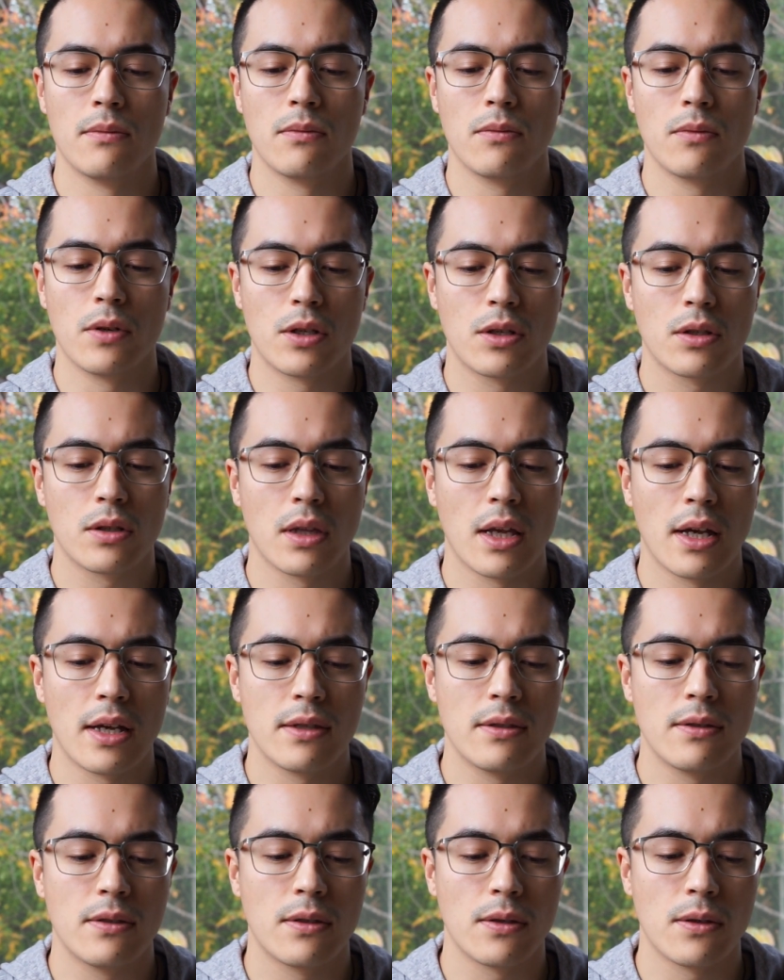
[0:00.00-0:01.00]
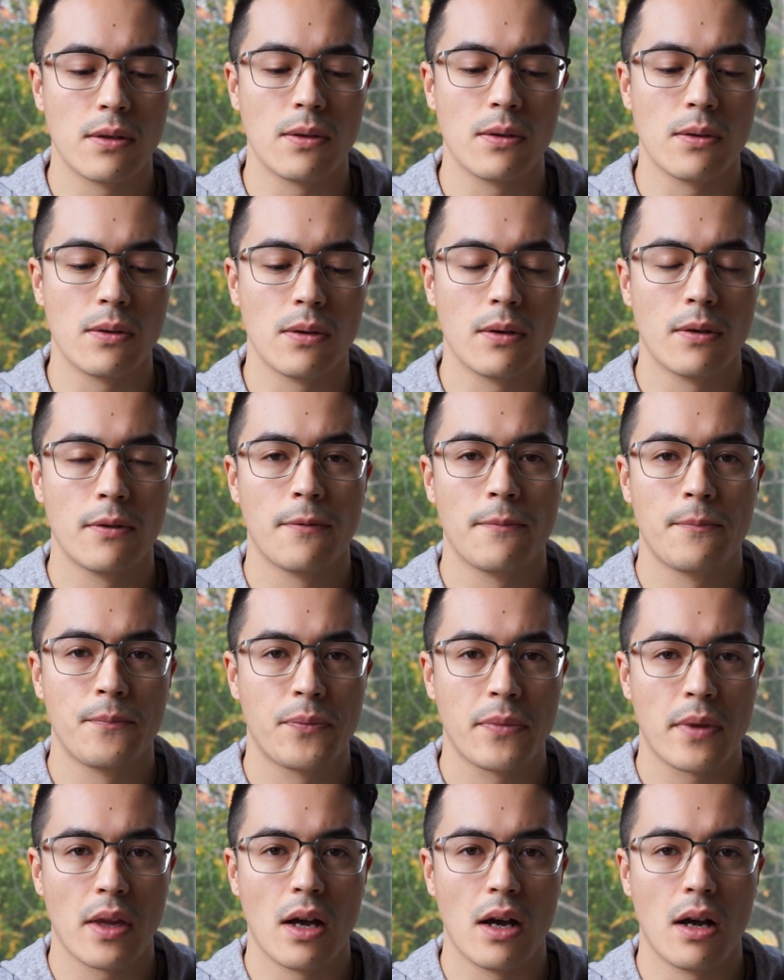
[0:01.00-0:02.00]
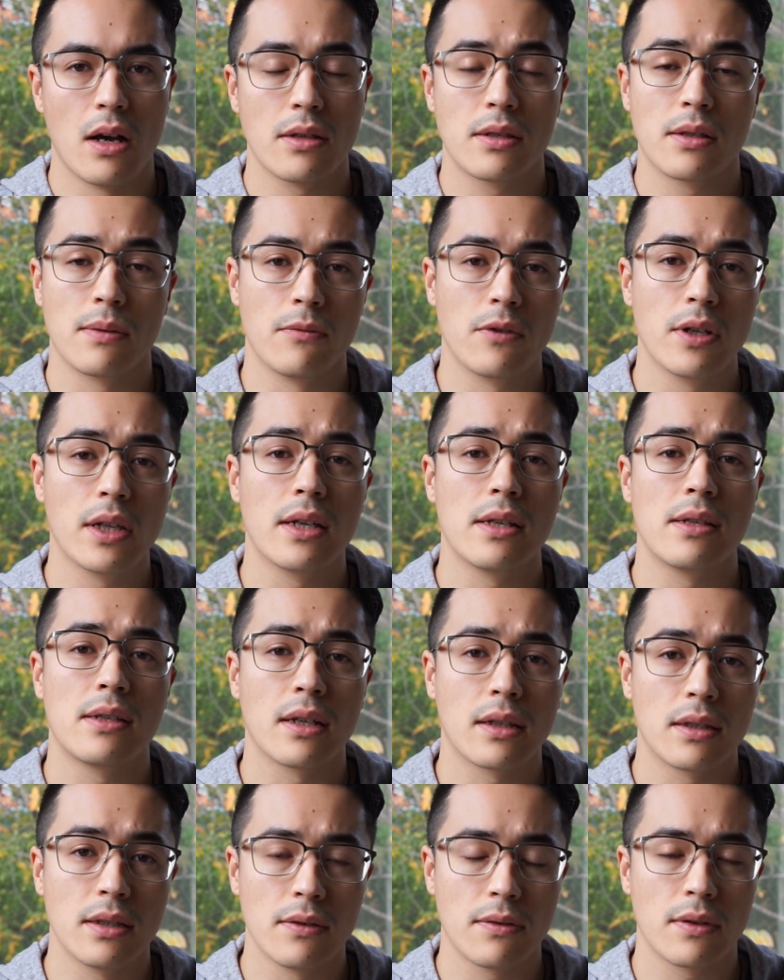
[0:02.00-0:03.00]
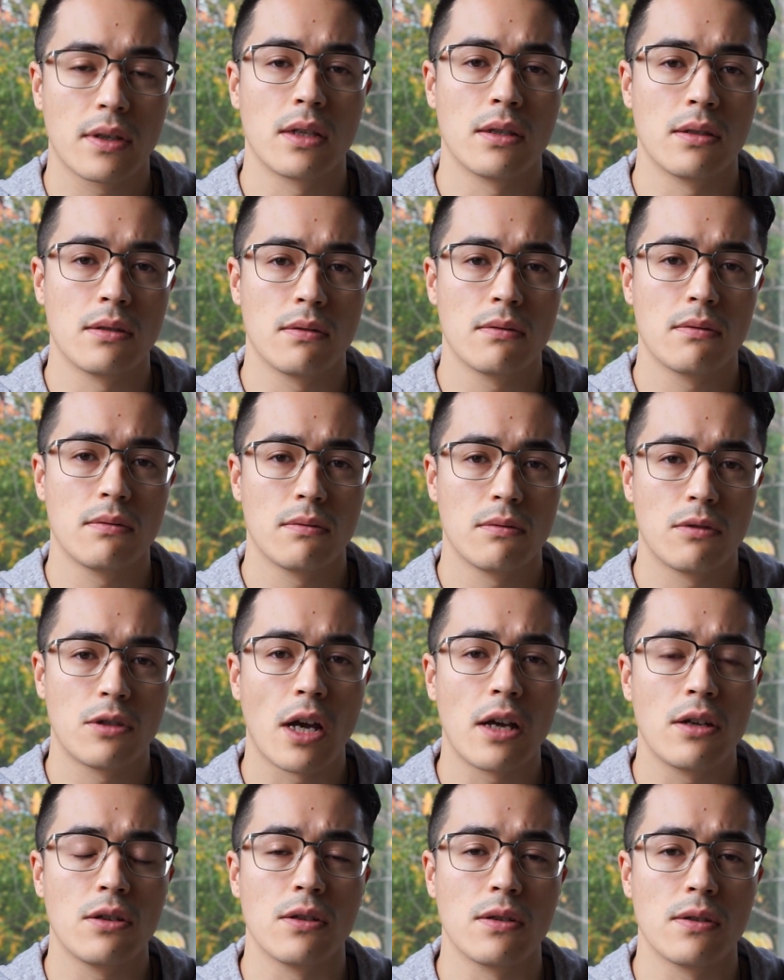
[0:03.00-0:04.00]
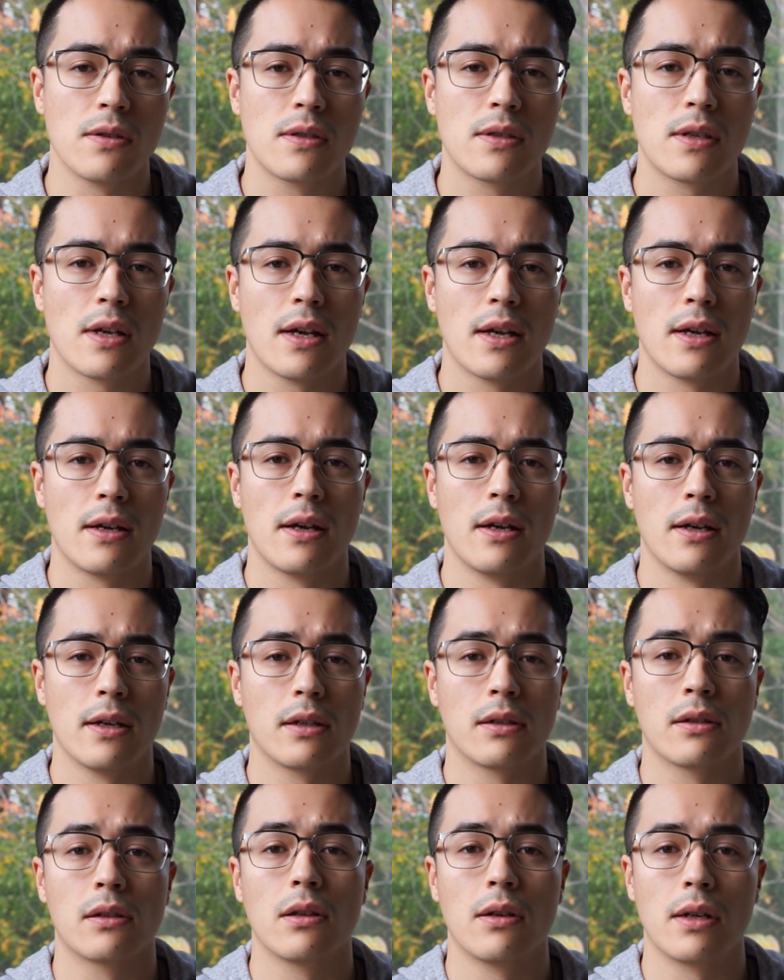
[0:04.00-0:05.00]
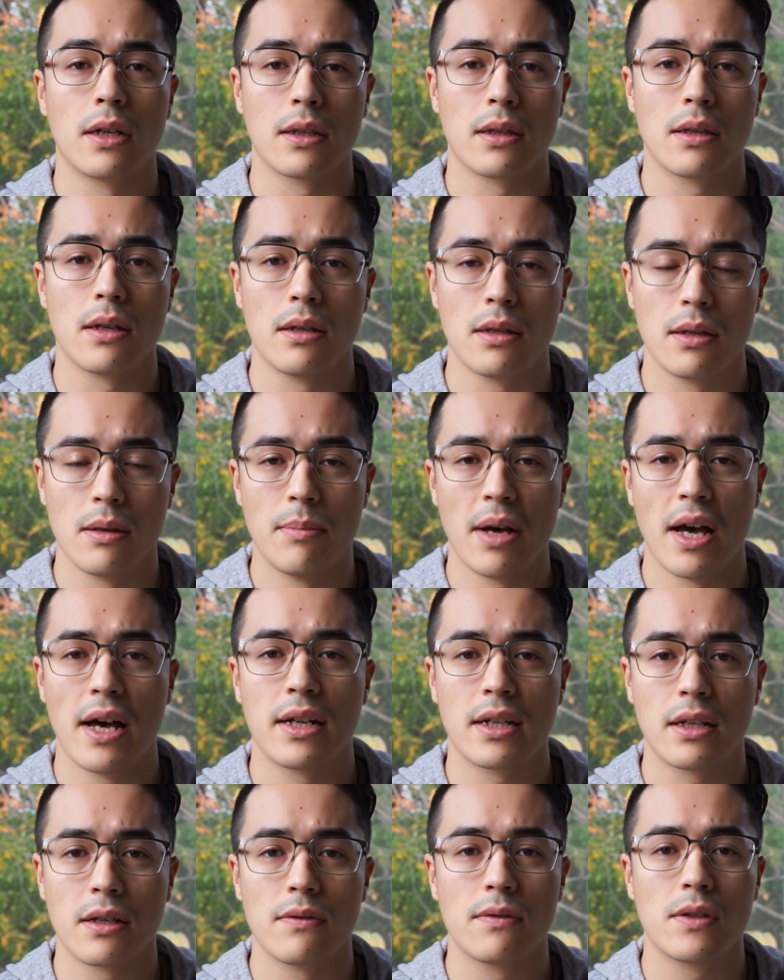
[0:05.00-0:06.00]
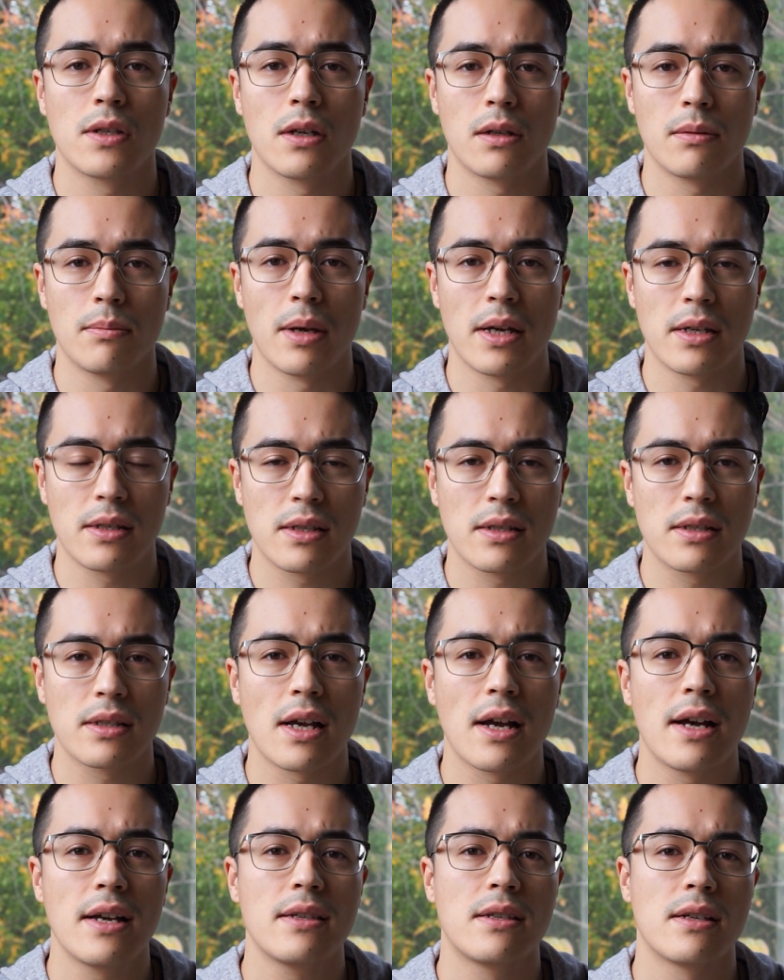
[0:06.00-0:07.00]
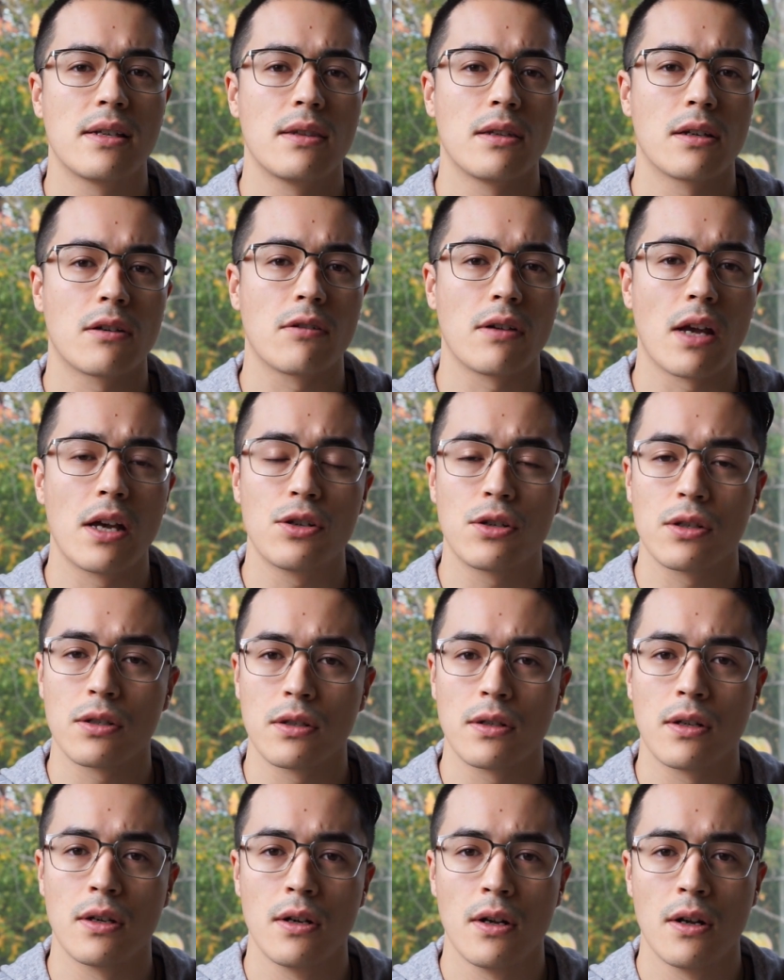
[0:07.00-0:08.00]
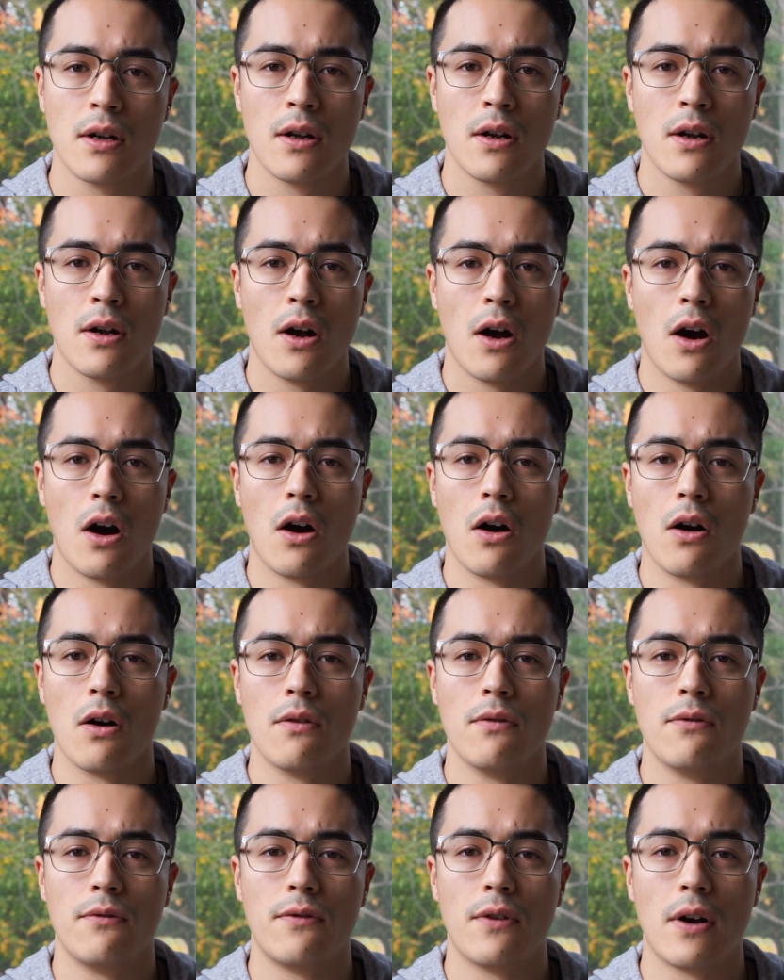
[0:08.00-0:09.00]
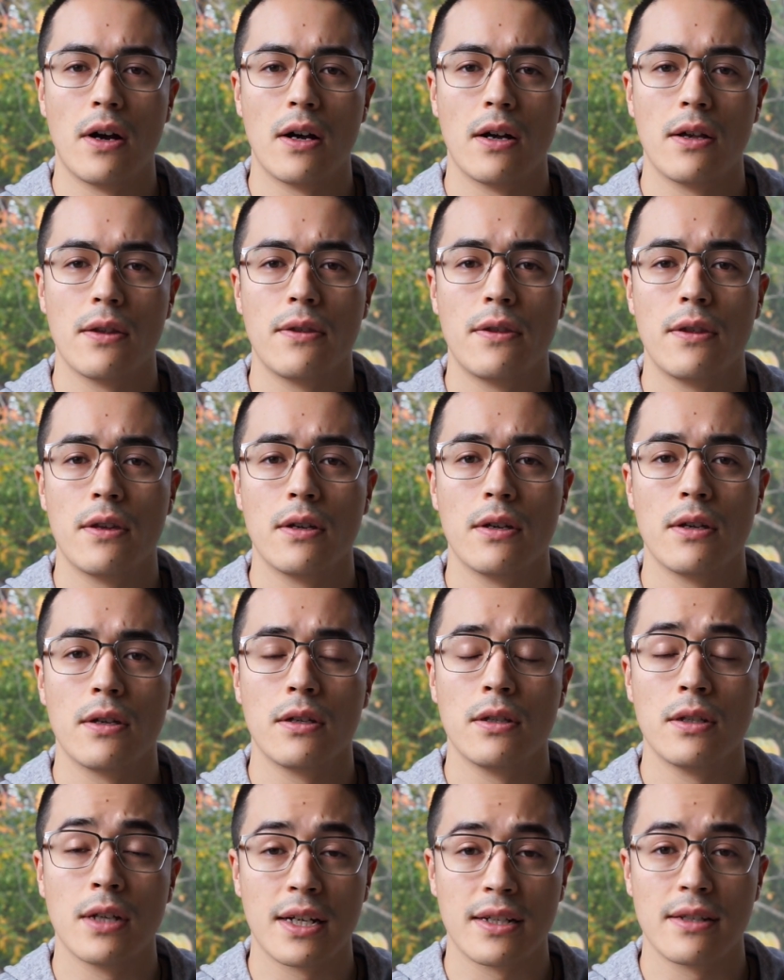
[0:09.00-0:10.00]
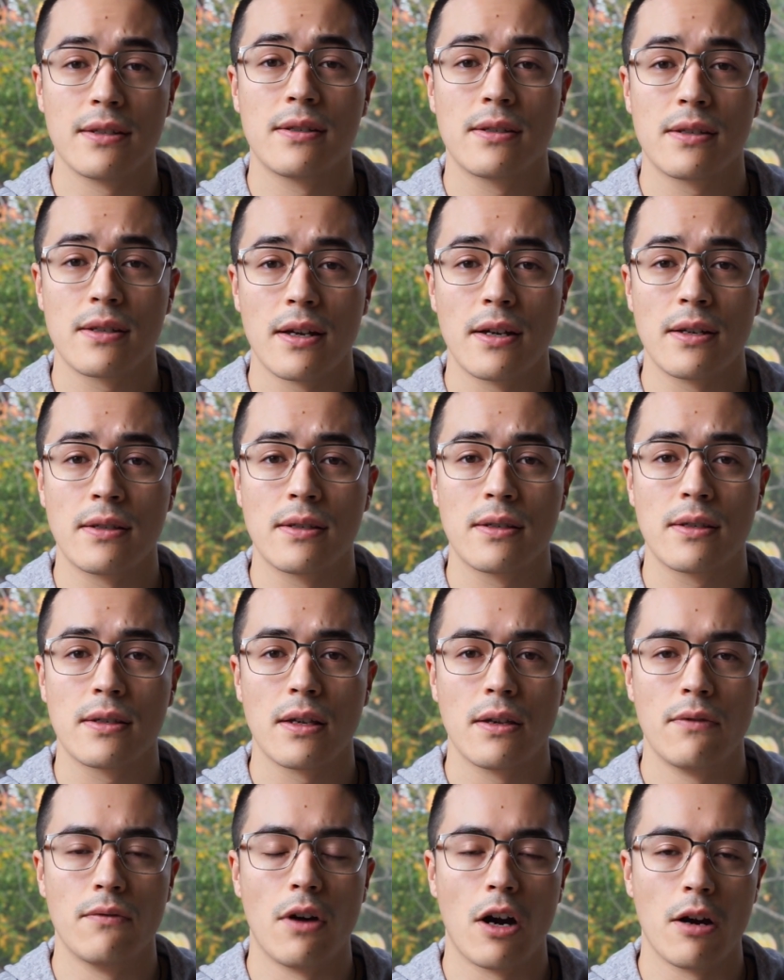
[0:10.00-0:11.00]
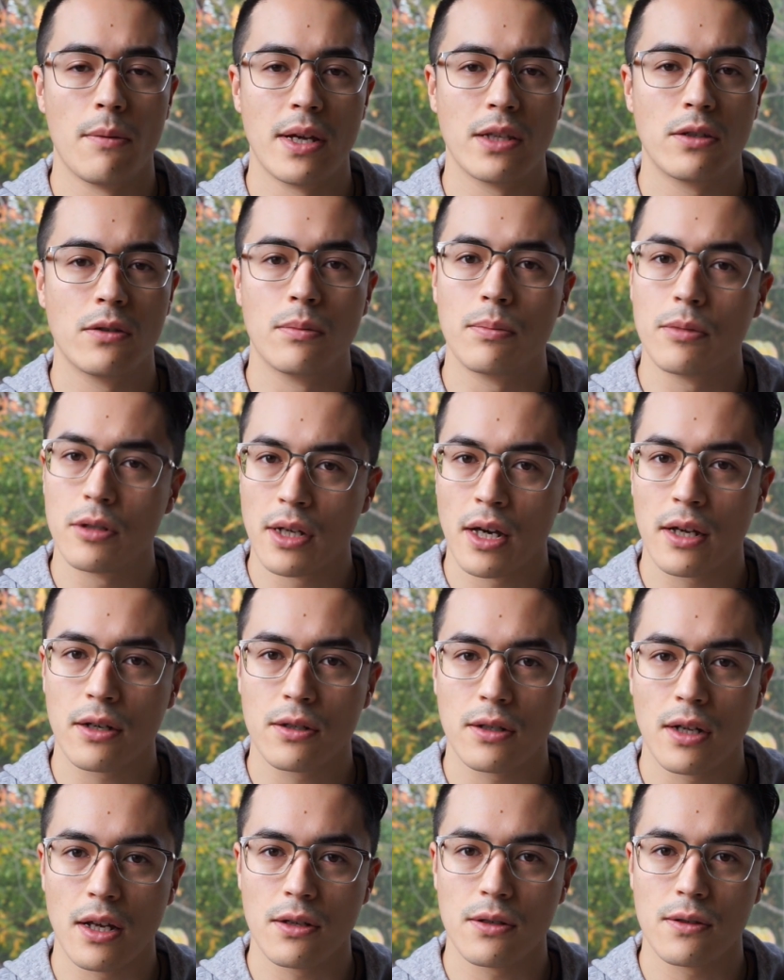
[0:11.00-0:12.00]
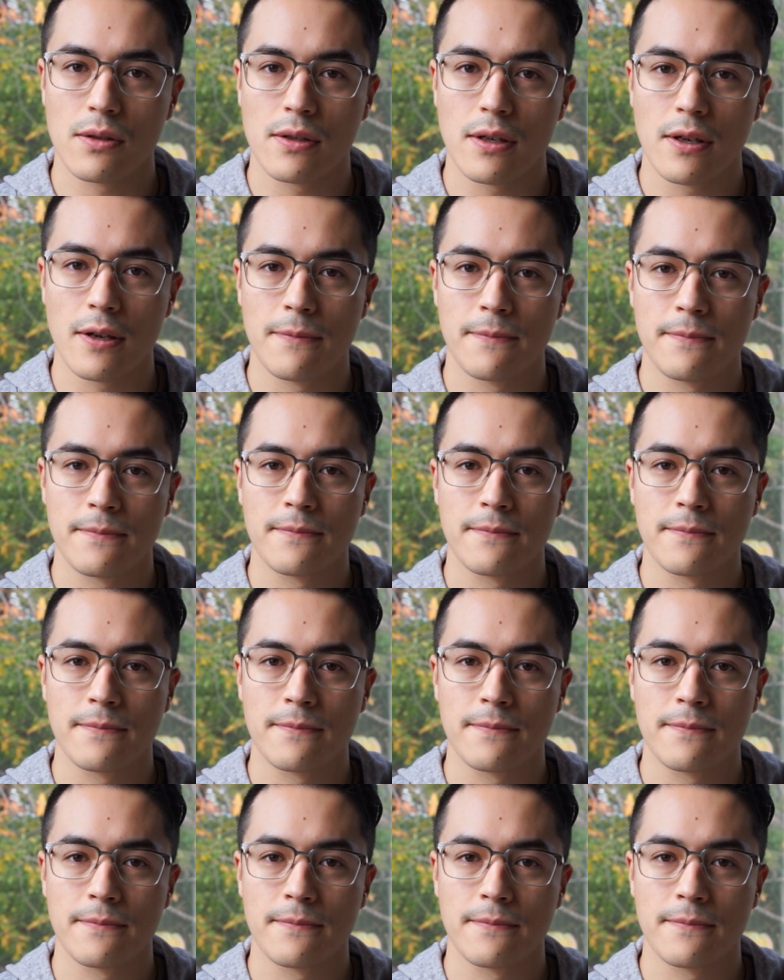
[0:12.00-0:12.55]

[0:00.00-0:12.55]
which led to some really significant changes, including the banning of certain pesticides and the creation of the United States Environmental Protection Agency.